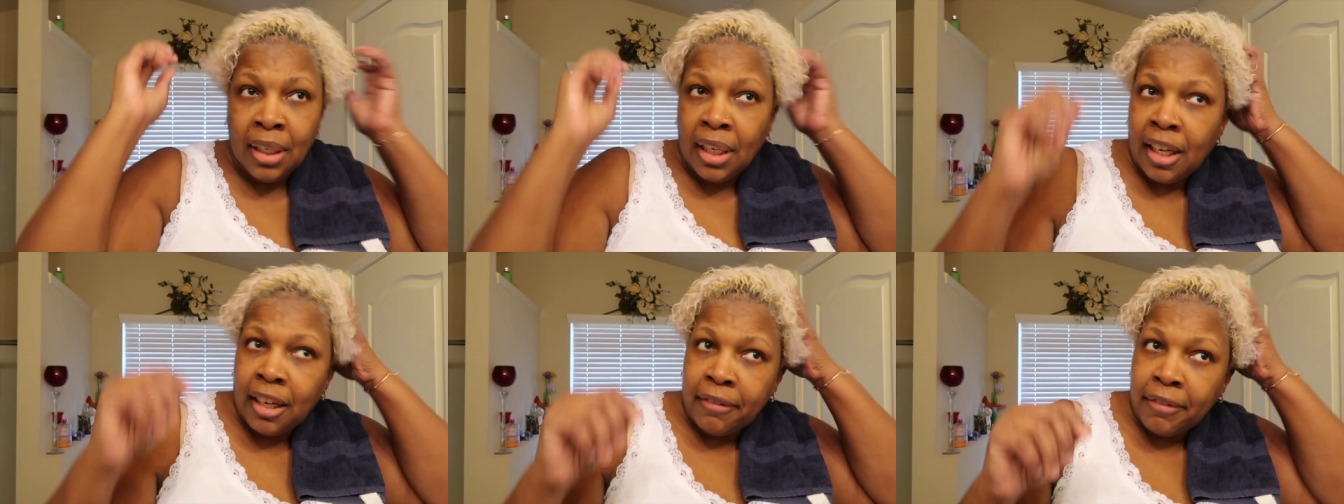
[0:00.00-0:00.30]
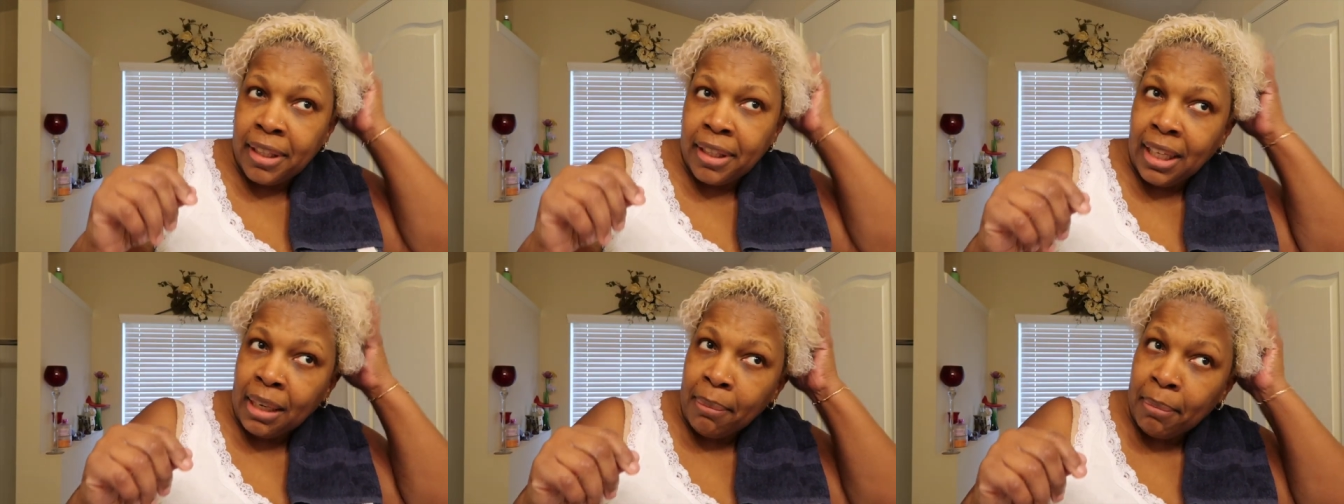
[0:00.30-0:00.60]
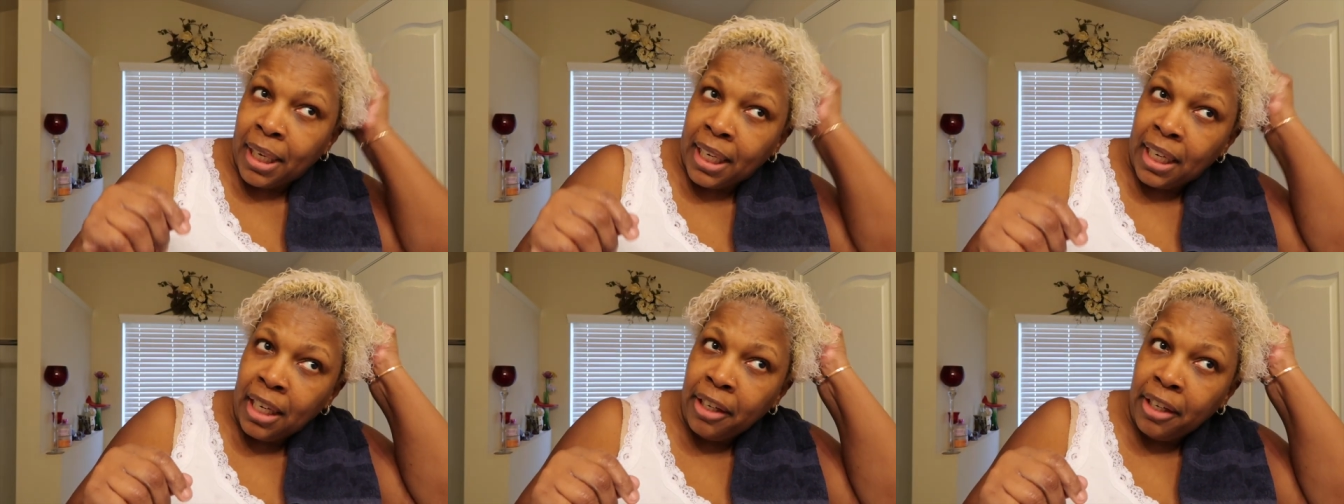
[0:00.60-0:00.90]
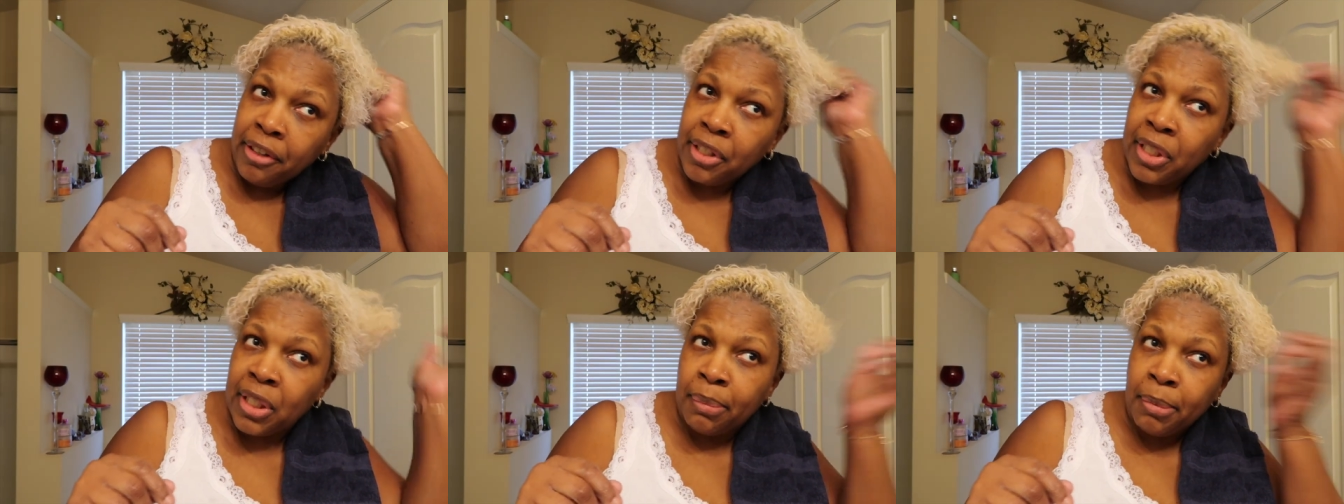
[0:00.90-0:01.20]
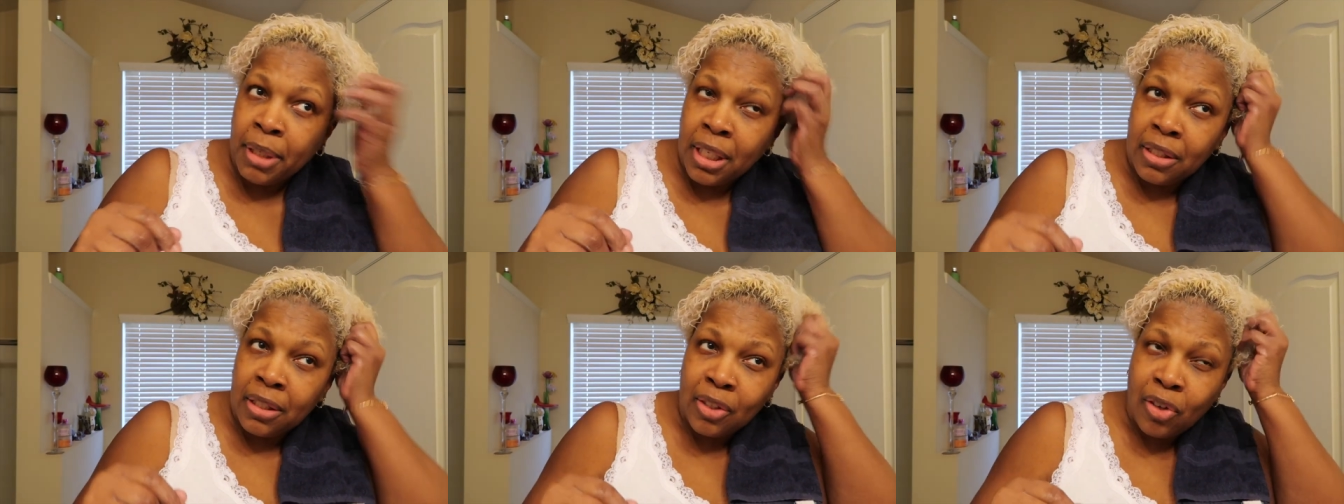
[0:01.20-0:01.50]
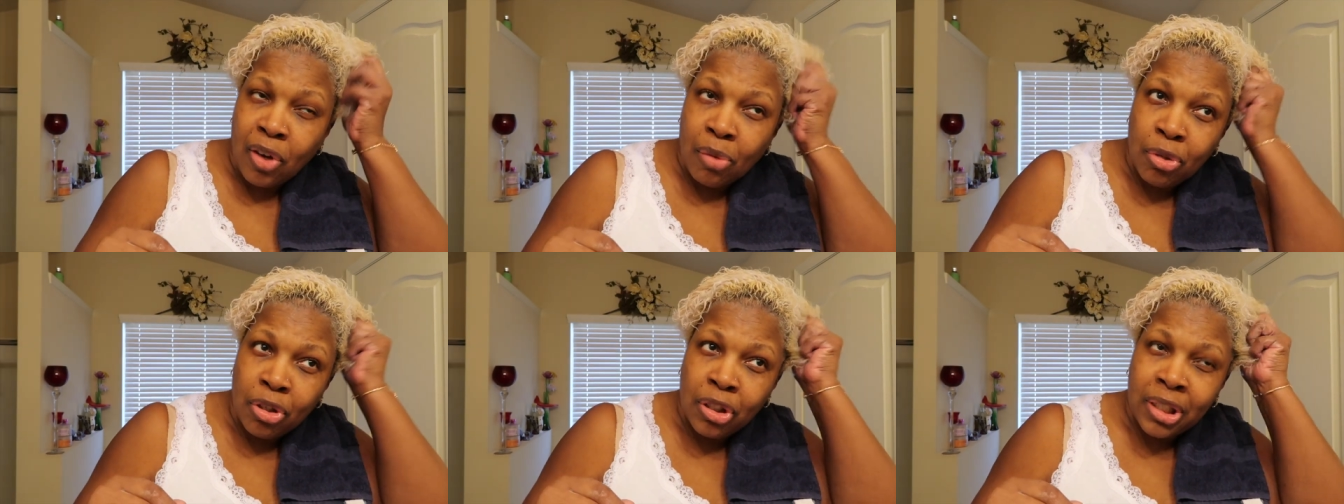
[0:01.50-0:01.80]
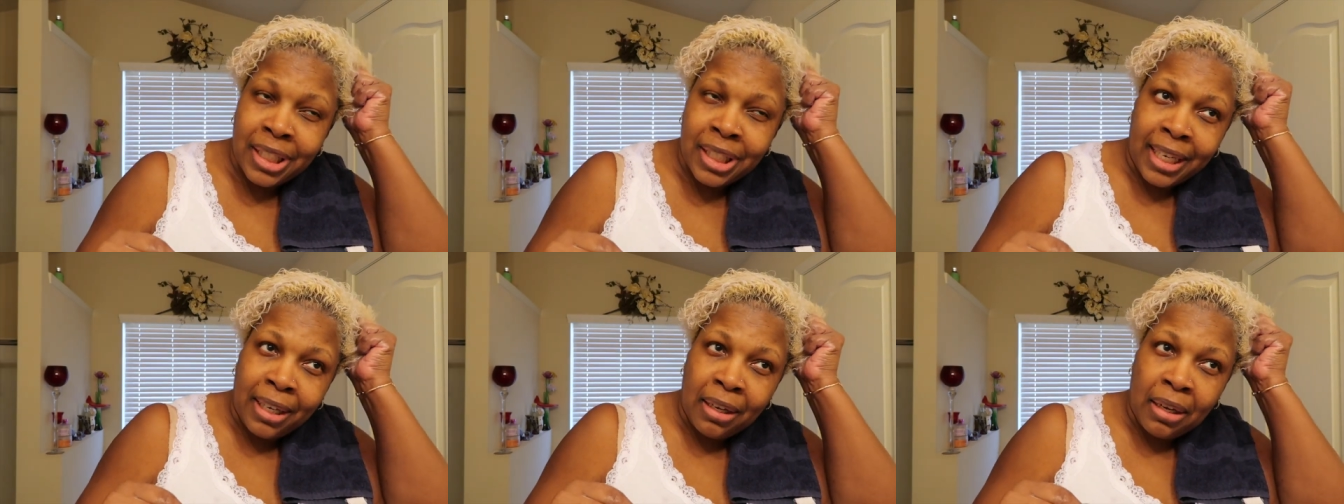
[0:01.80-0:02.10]
Everything, my hair smells
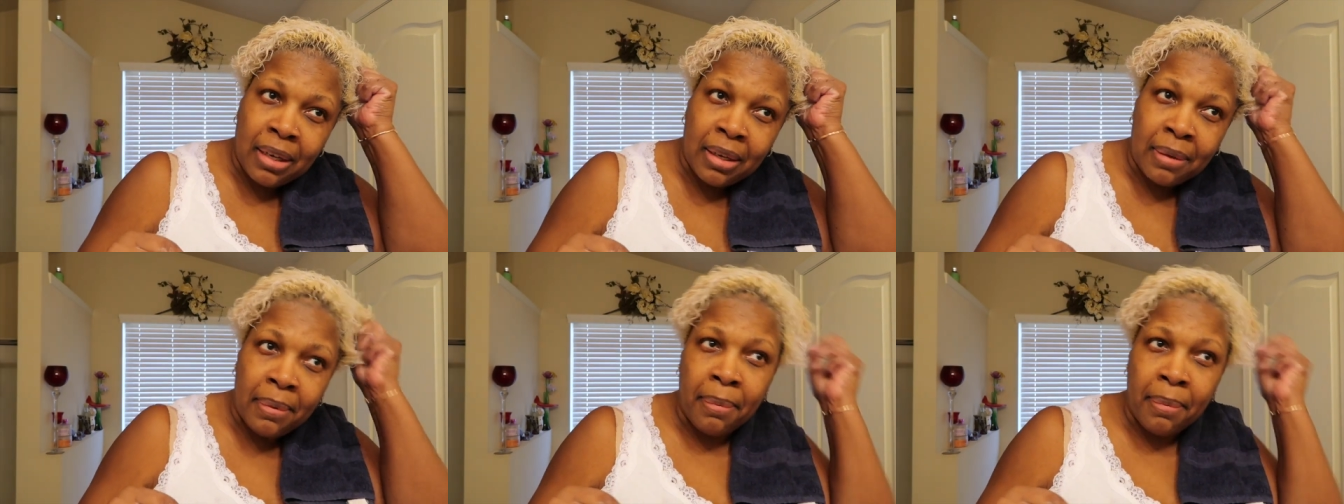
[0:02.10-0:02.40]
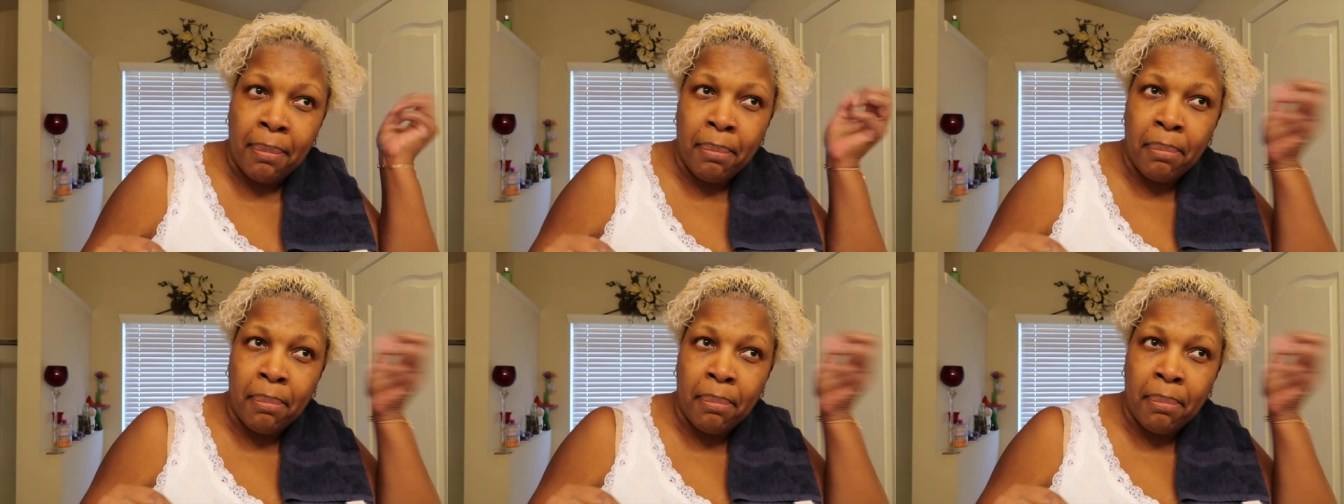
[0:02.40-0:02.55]
almost like a